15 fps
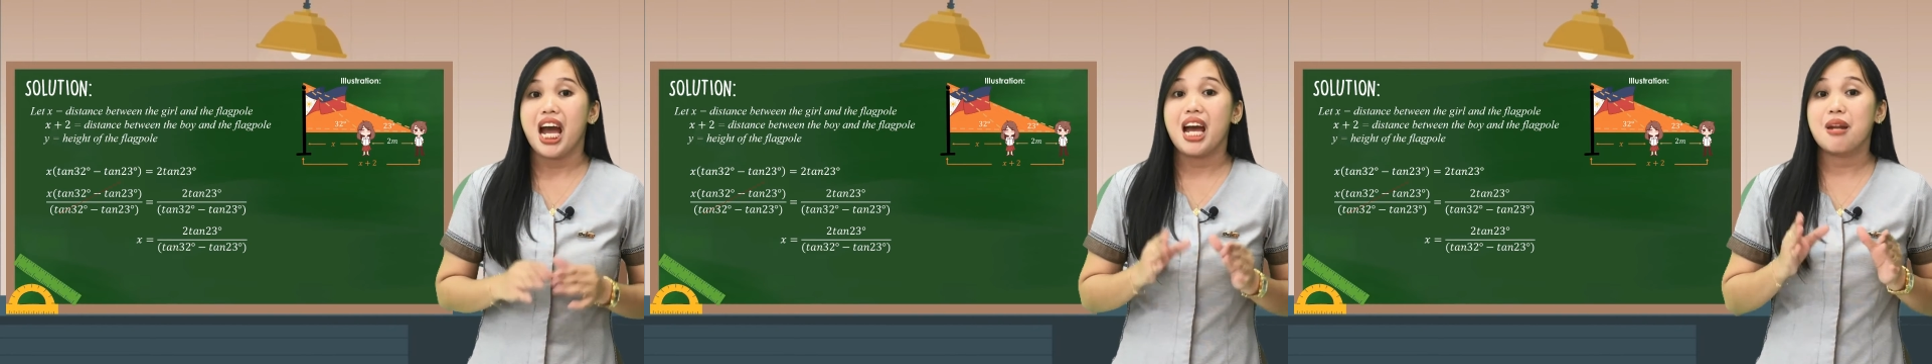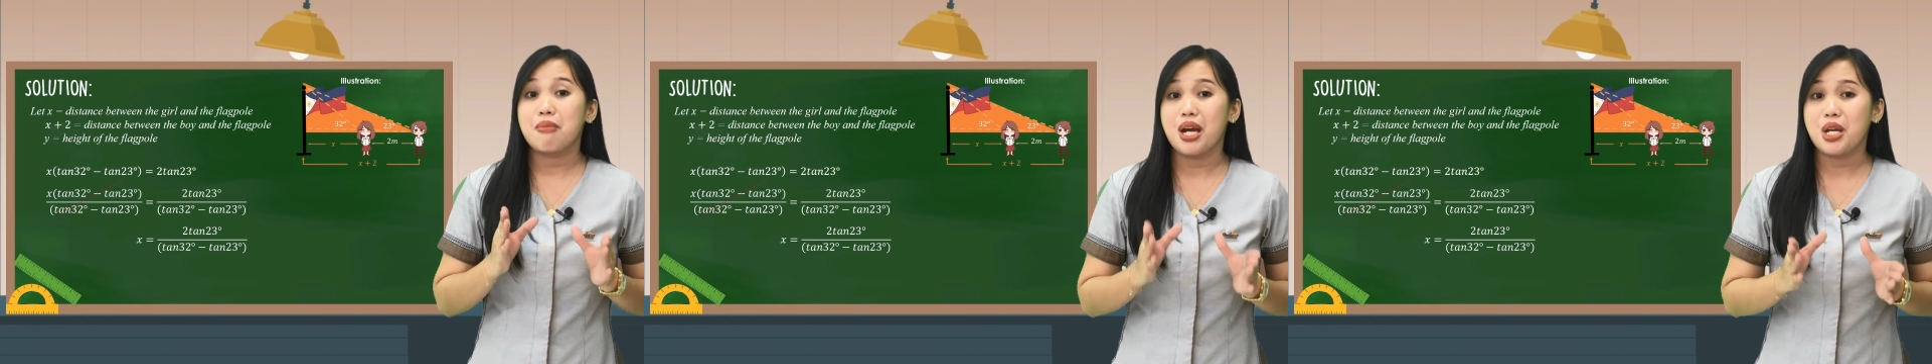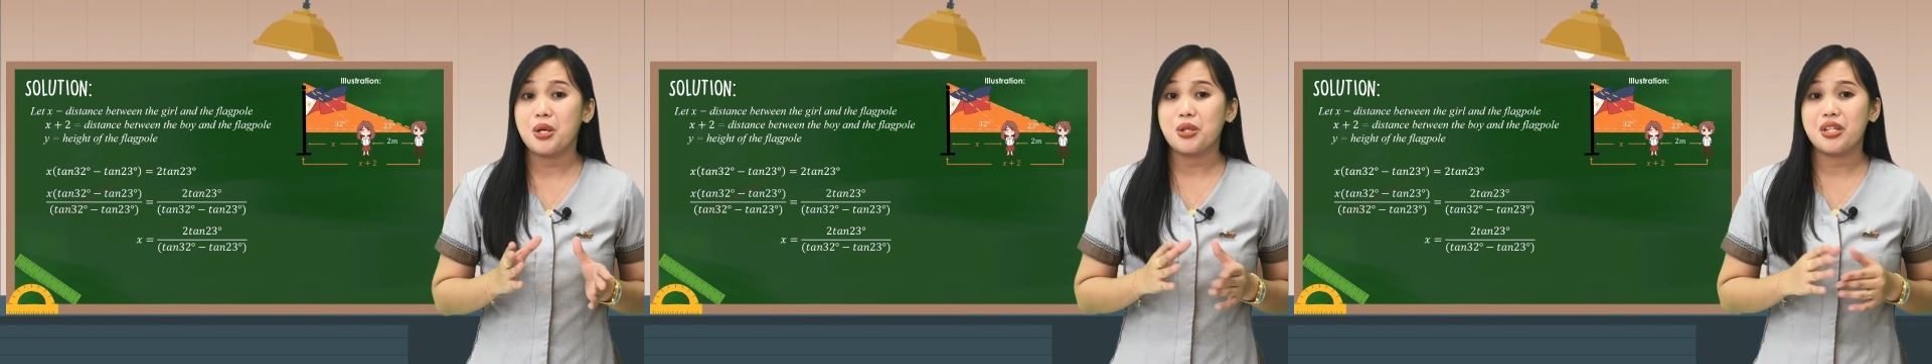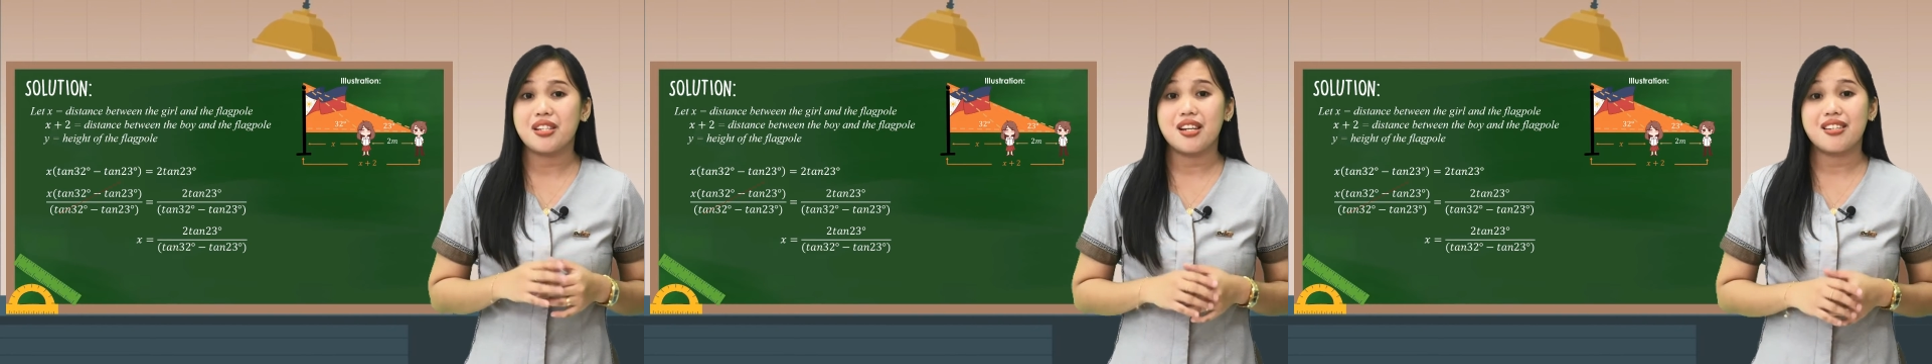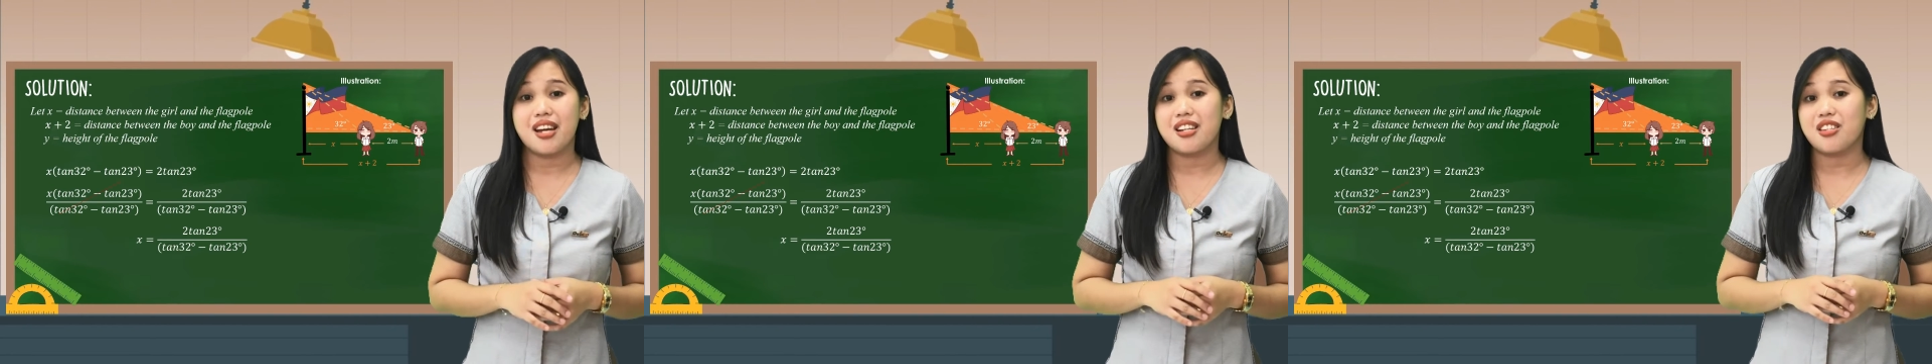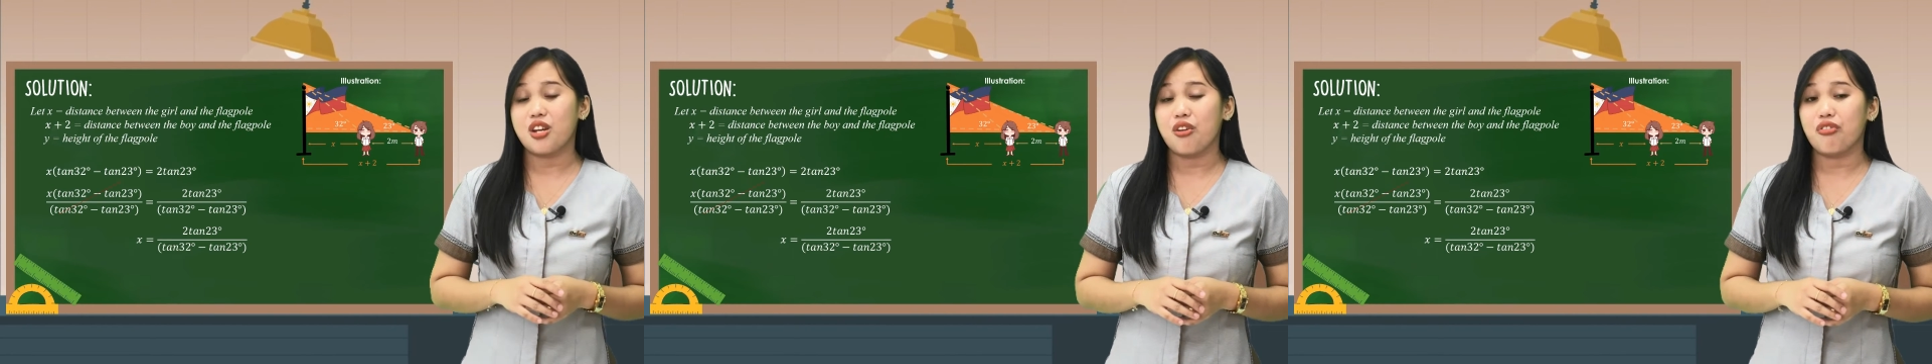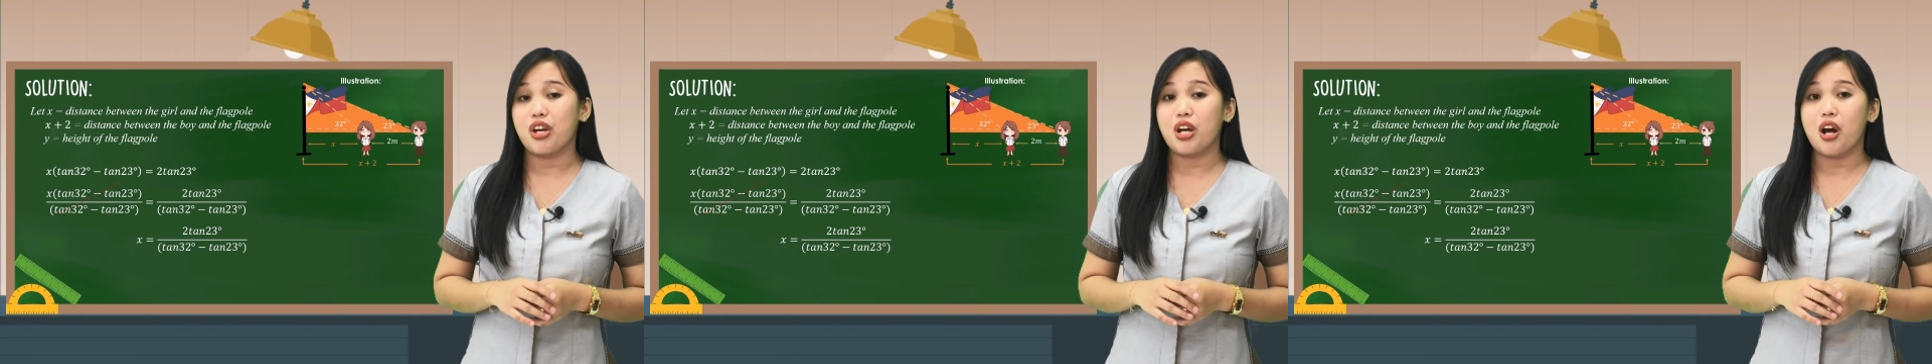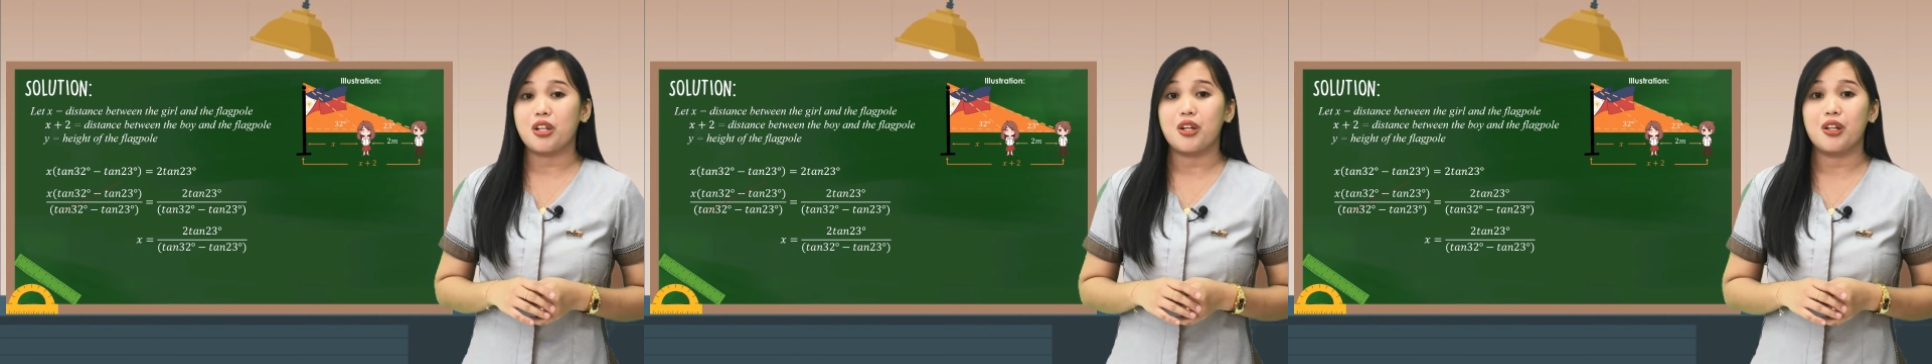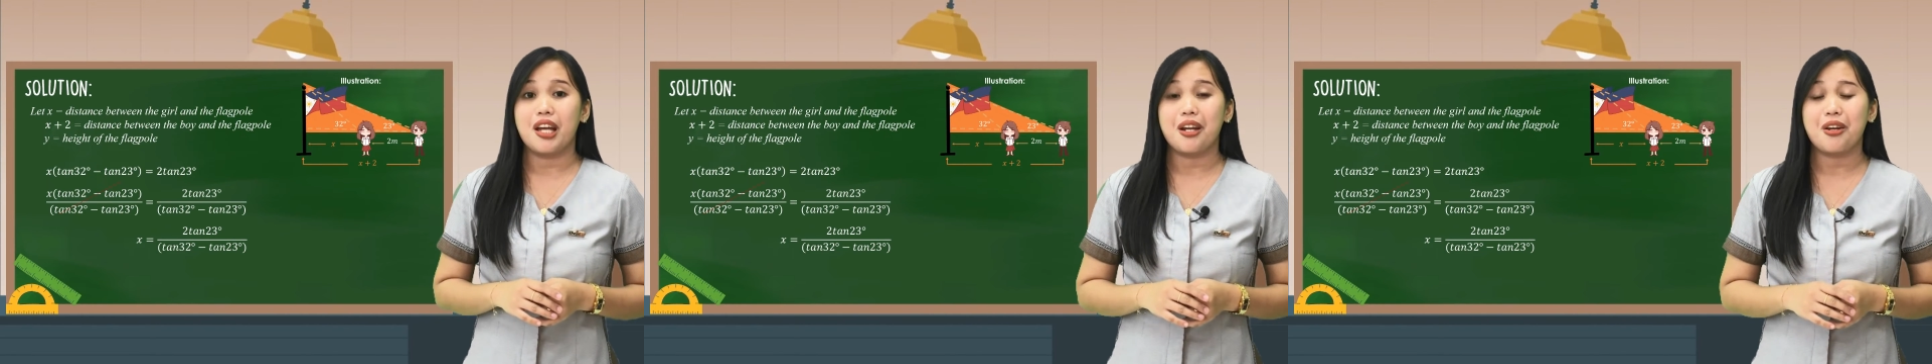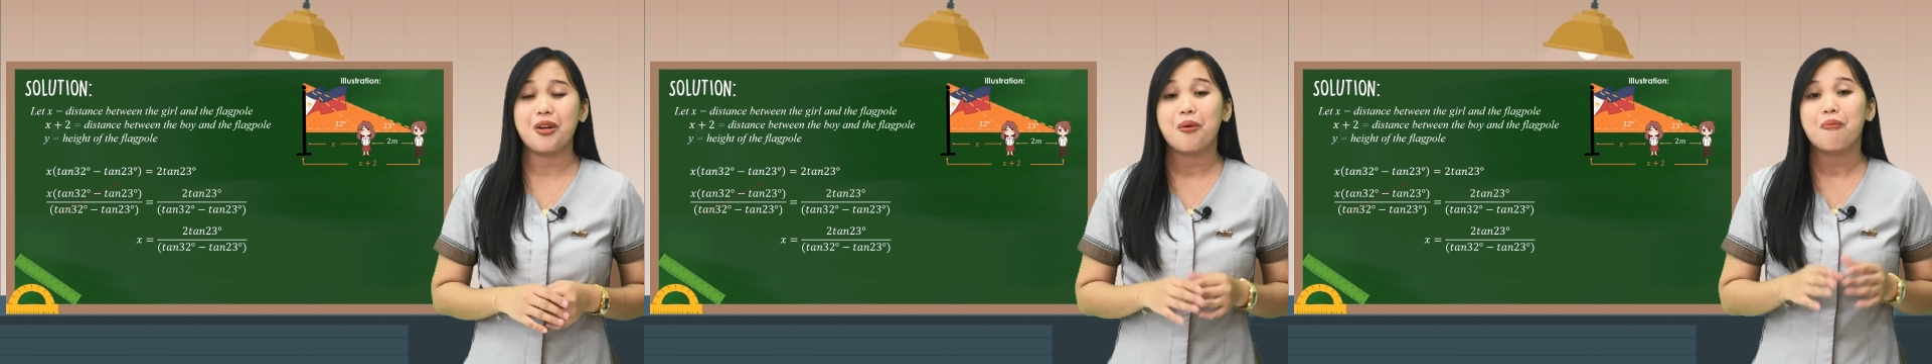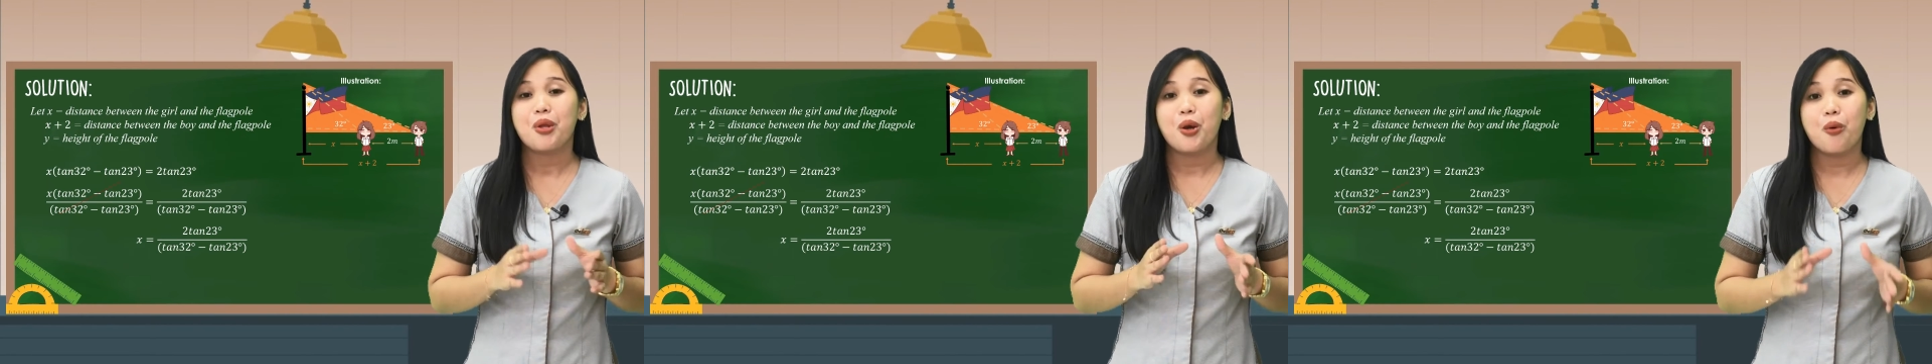And by using the scientific calculator,